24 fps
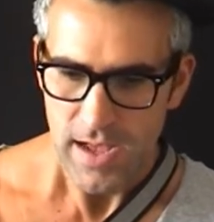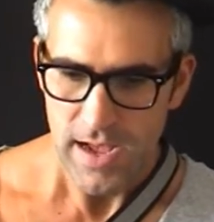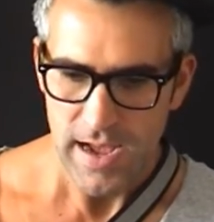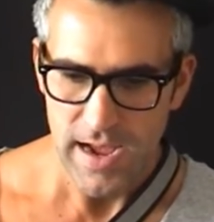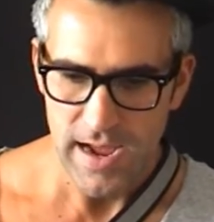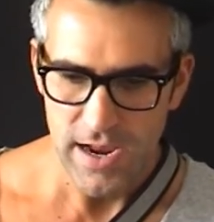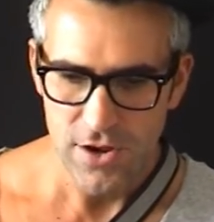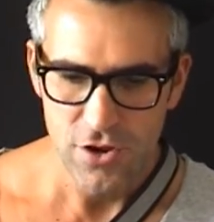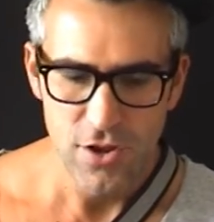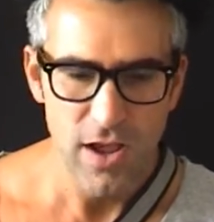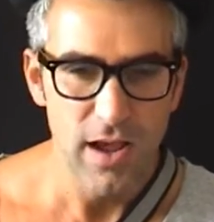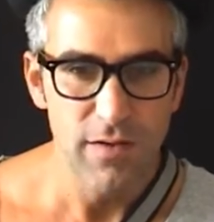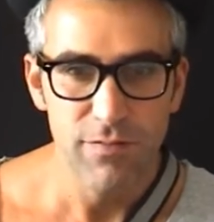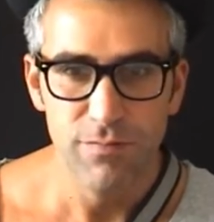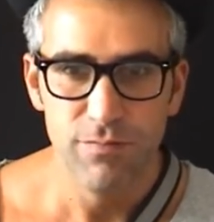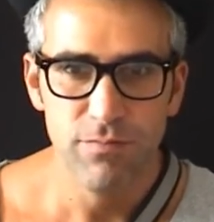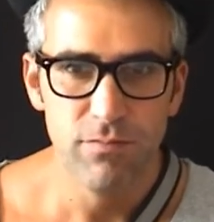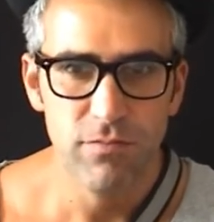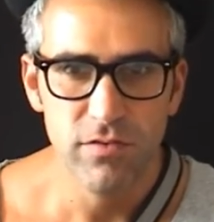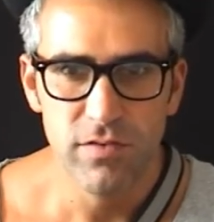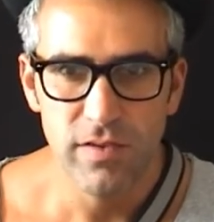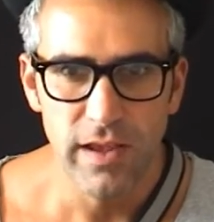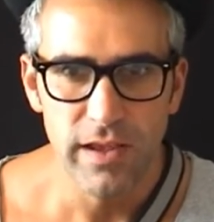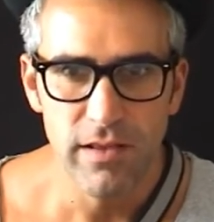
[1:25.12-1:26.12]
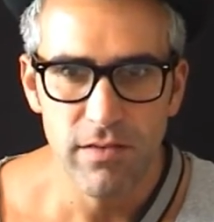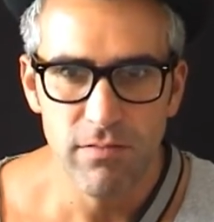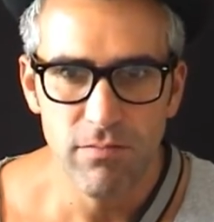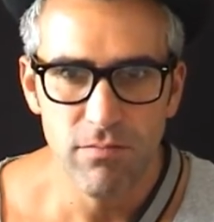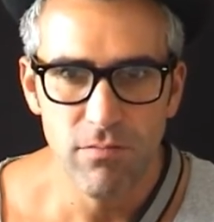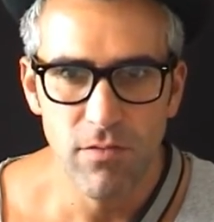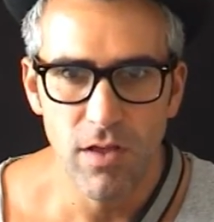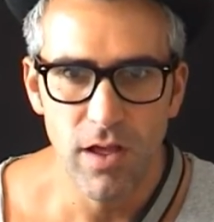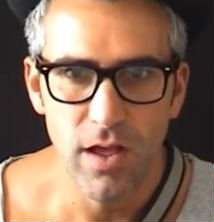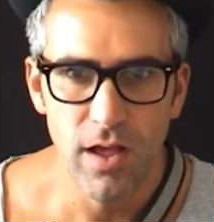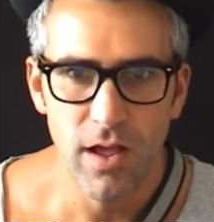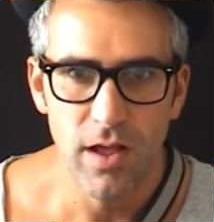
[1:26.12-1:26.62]
and you have, say,
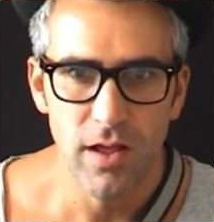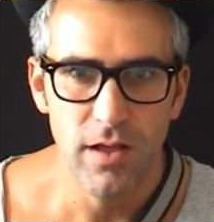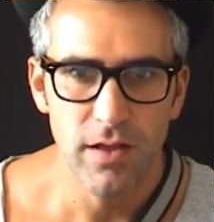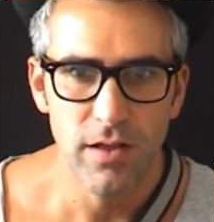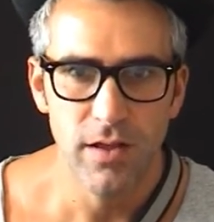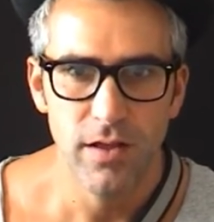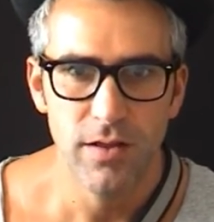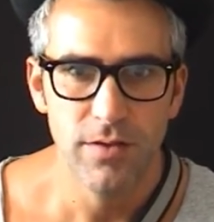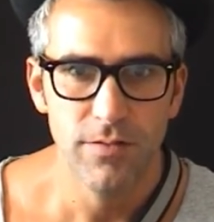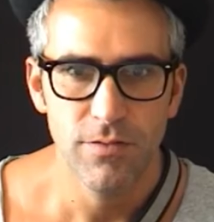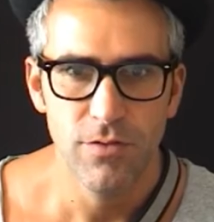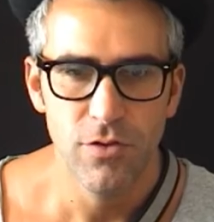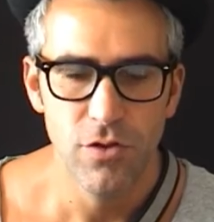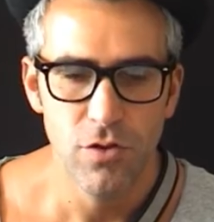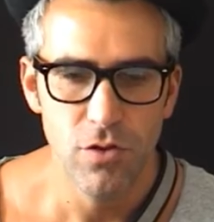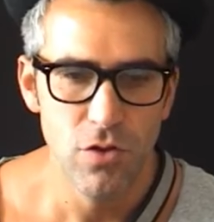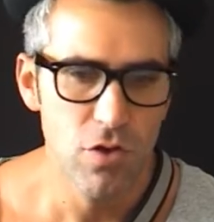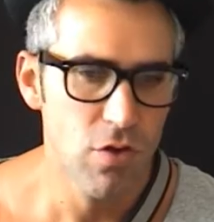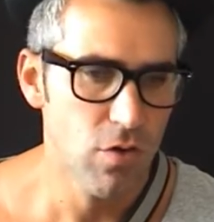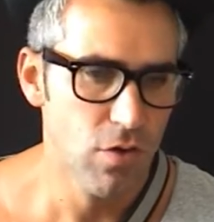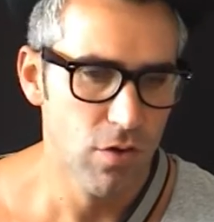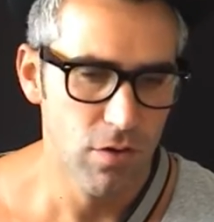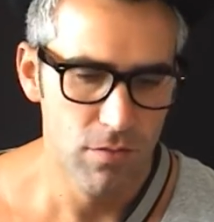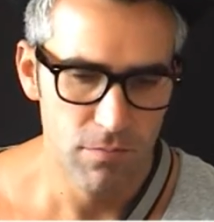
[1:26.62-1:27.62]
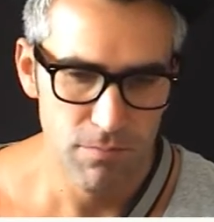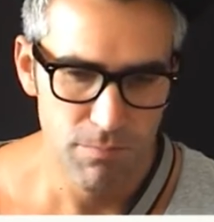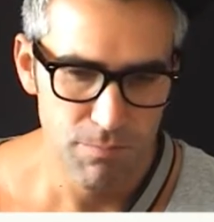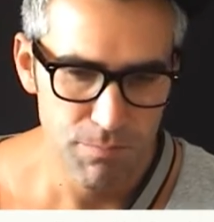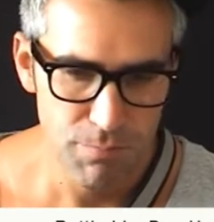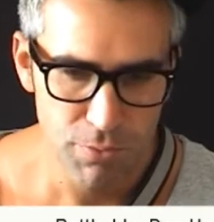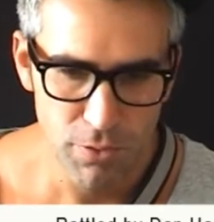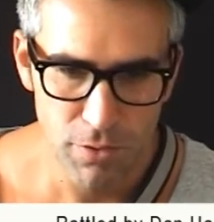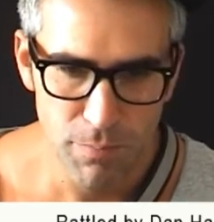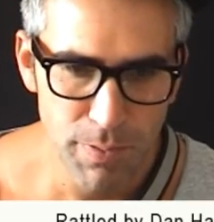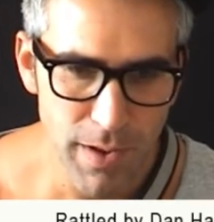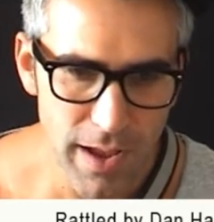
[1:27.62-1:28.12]
you can
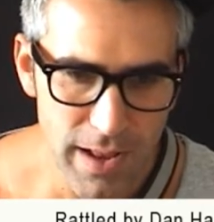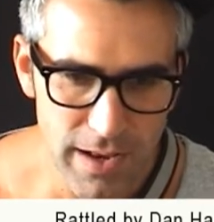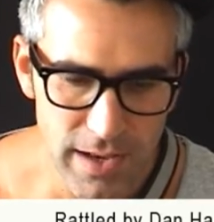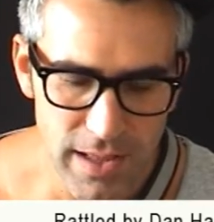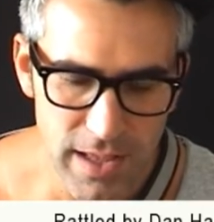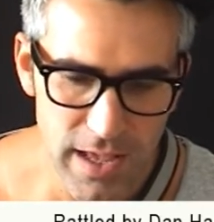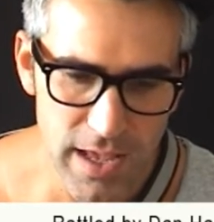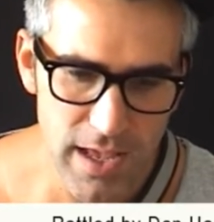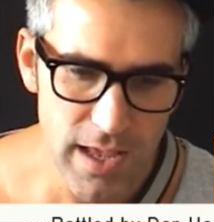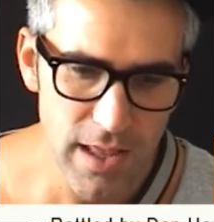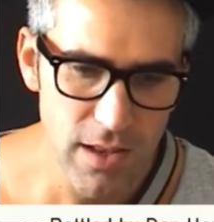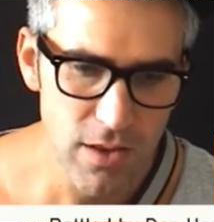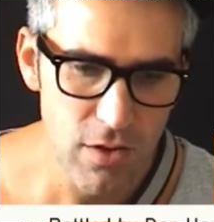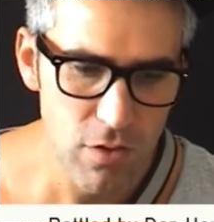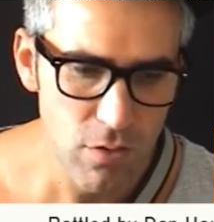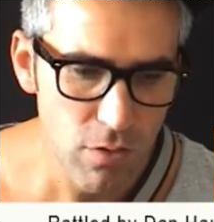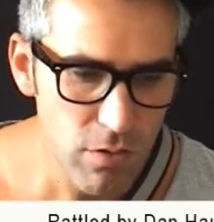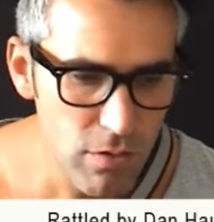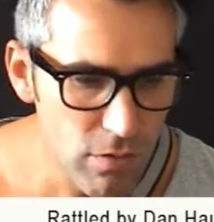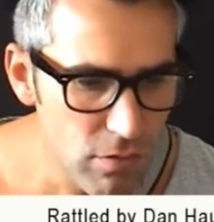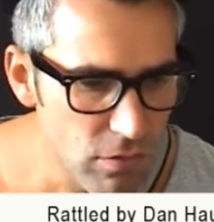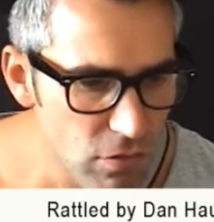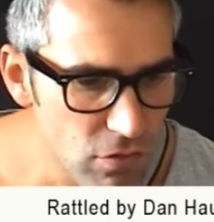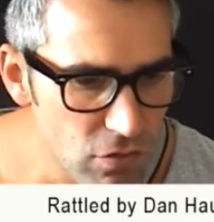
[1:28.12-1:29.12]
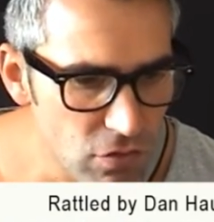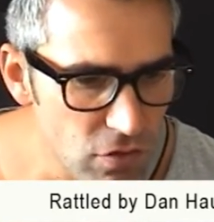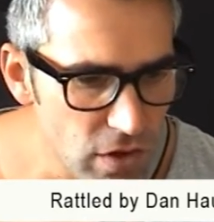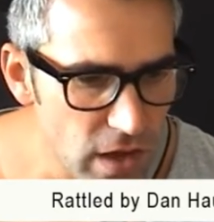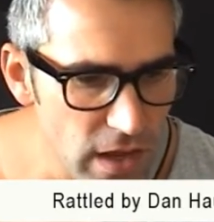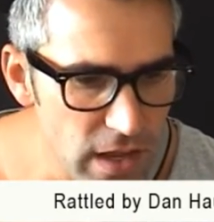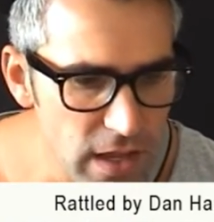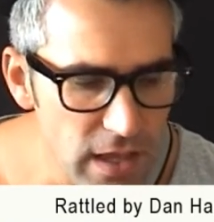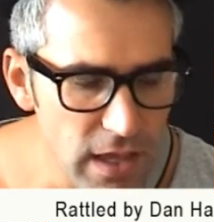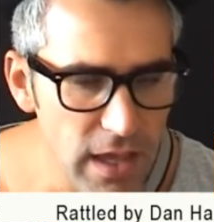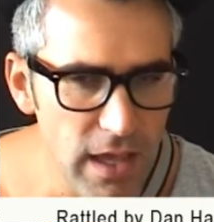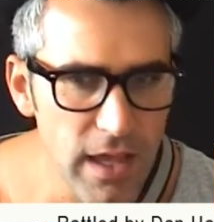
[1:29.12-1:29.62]
put a penny in, you can
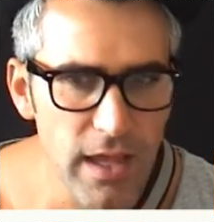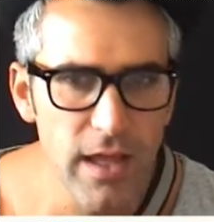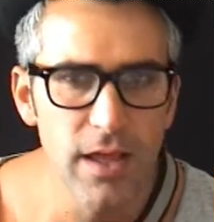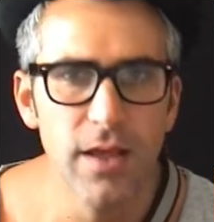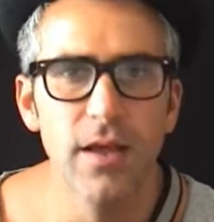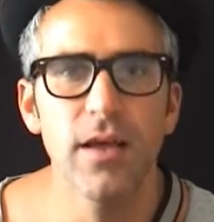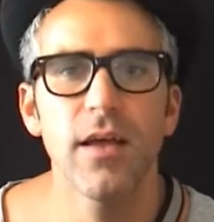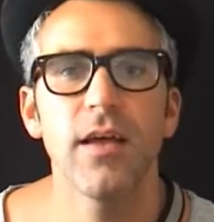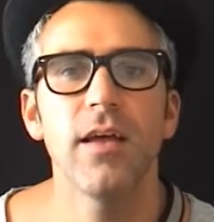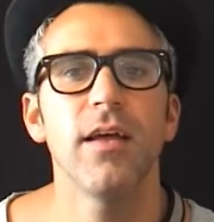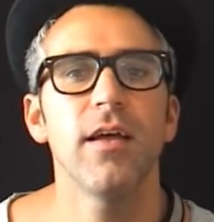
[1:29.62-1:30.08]
shake it,